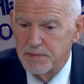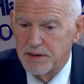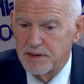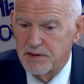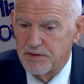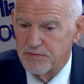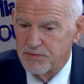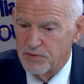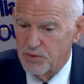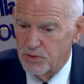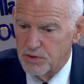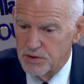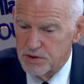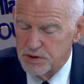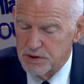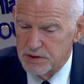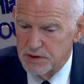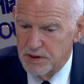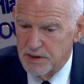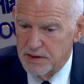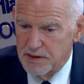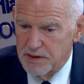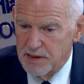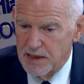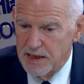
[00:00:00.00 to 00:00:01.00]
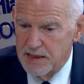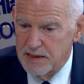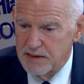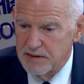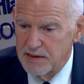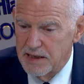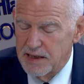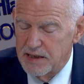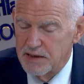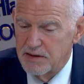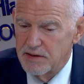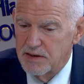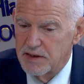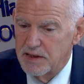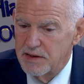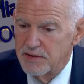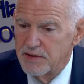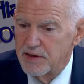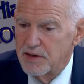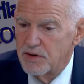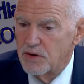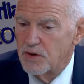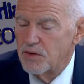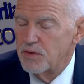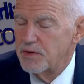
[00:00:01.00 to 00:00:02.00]
but of course, and and and
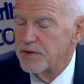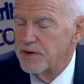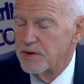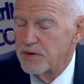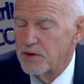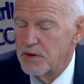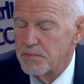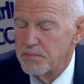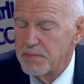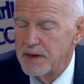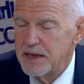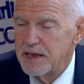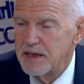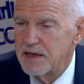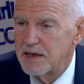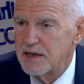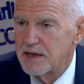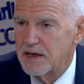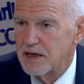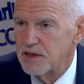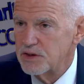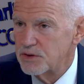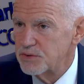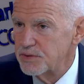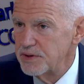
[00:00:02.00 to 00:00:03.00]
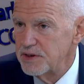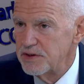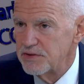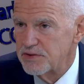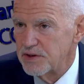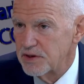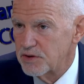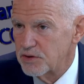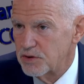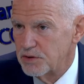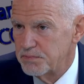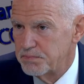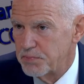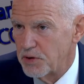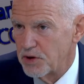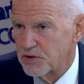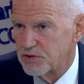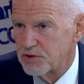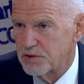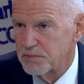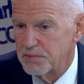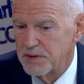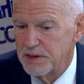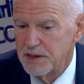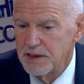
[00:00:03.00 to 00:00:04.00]
there are there are many countries that could
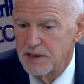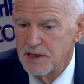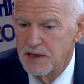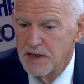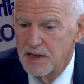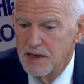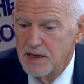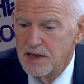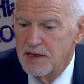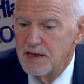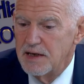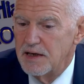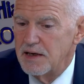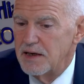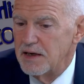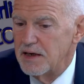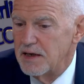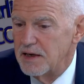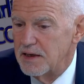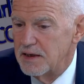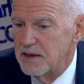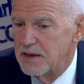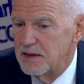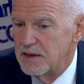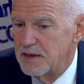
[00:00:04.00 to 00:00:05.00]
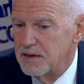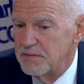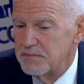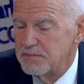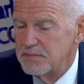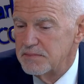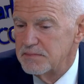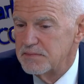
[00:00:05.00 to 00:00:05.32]
possibly uh,